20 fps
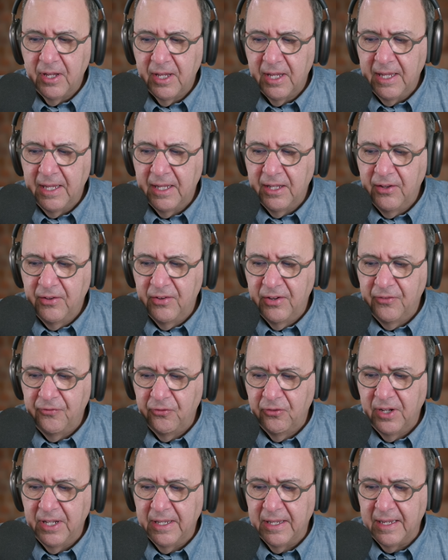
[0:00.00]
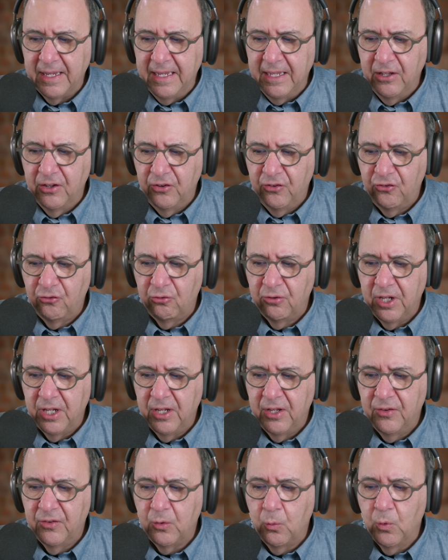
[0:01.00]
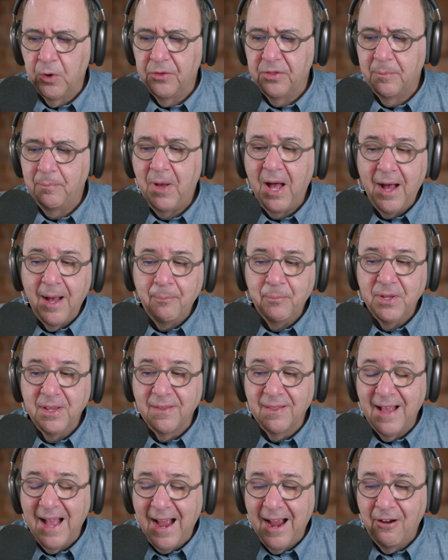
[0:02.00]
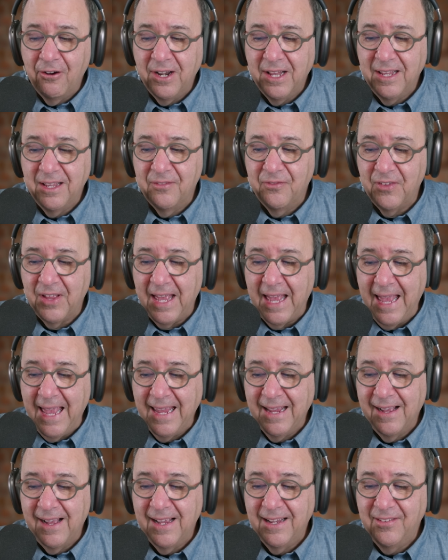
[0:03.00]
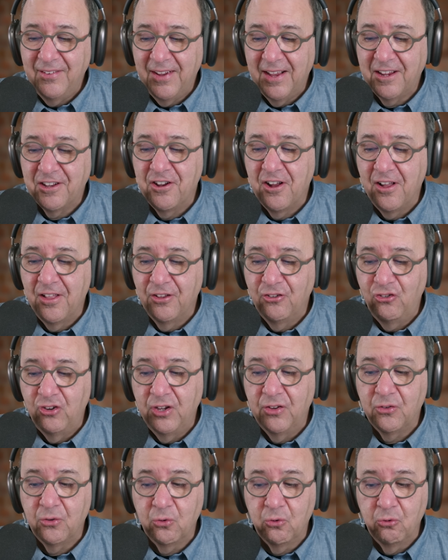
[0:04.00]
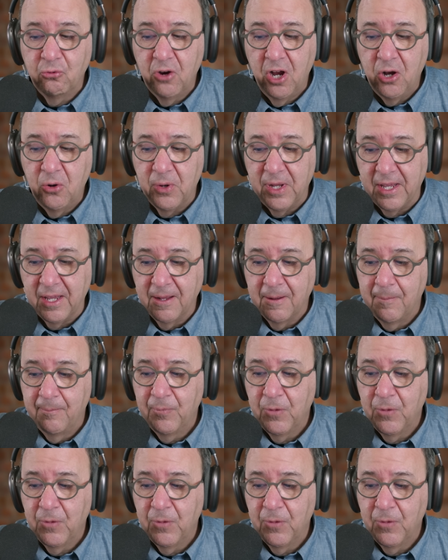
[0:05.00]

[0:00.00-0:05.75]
in different industries where the popularity of AI technologies are growing,